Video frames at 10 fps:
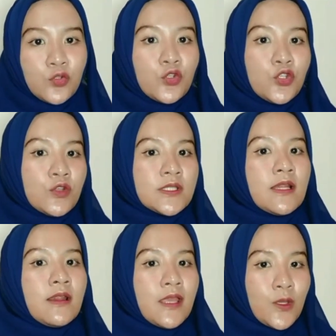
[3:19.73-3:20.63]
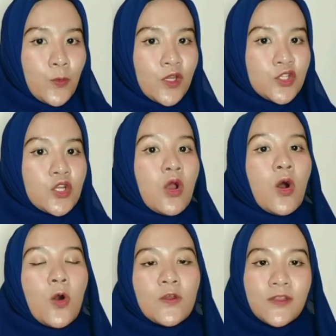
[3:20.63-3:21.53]
to use language
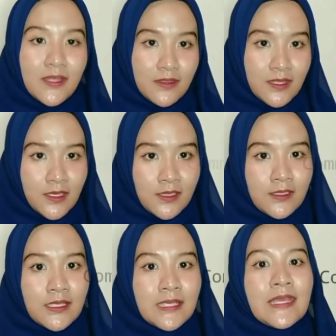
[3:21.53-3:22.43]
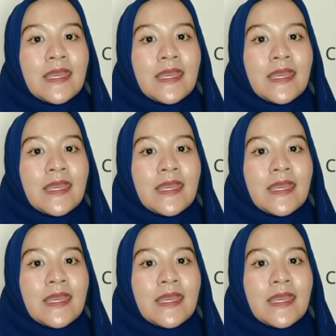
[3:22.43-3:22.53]
authentically